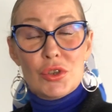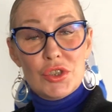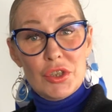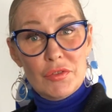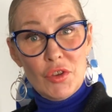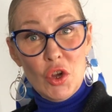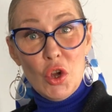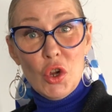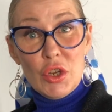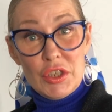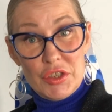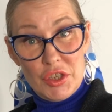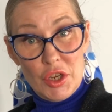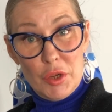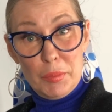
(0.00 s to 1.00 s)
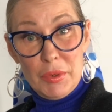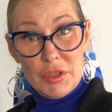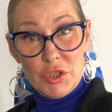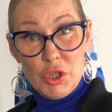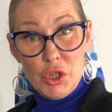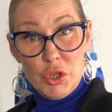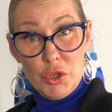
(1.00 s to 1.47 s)
you've got all your surplus
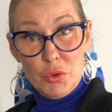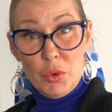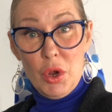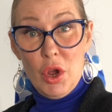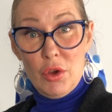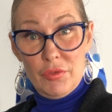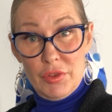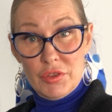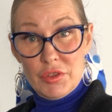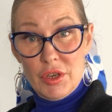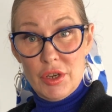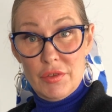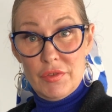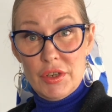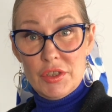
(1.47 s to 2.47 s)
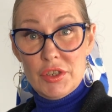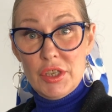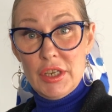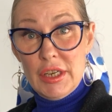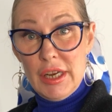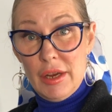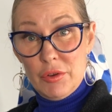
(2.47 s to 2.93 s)
glue off the surface, you
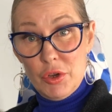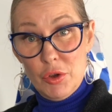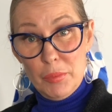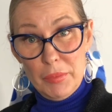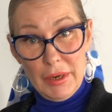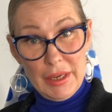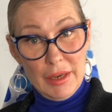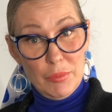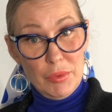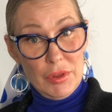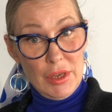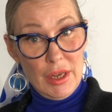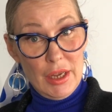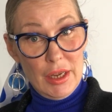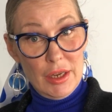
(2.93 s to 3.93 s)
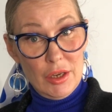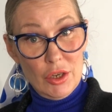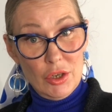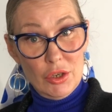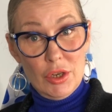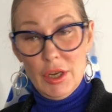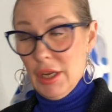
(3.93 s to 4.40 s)
can now come back in with your heat
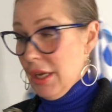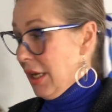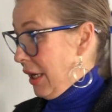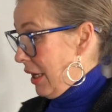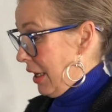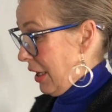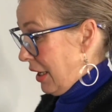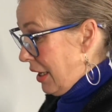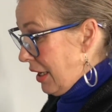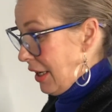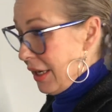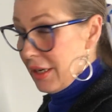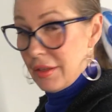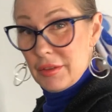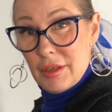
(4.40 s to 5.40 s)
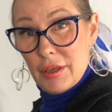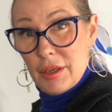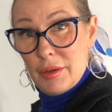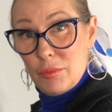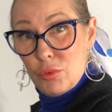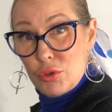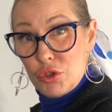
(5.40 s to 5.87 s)
gun, heat the
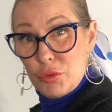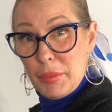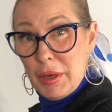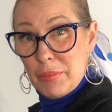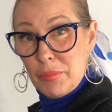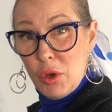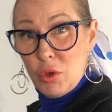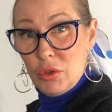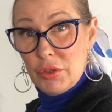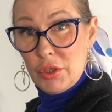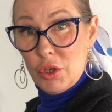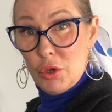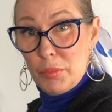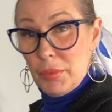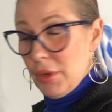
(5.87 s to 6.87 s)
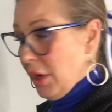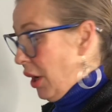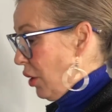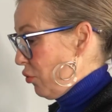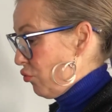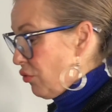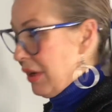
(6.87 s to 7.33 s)
WoodUbend moulding up
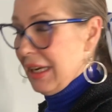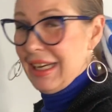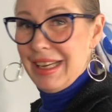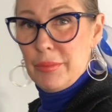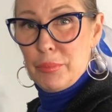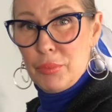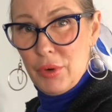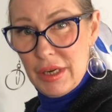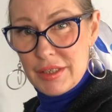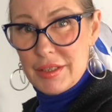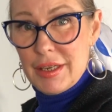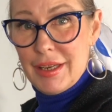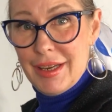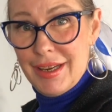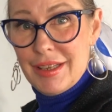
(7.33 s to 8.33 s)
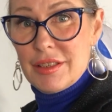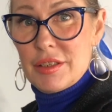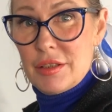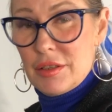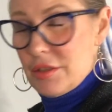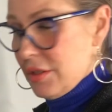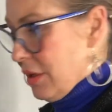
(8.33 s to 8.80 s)
and really press it into
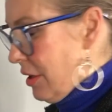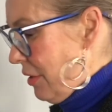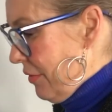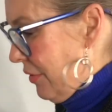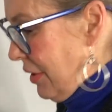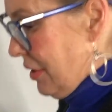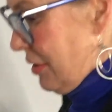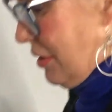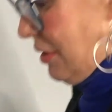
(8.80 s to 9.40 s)
the surface.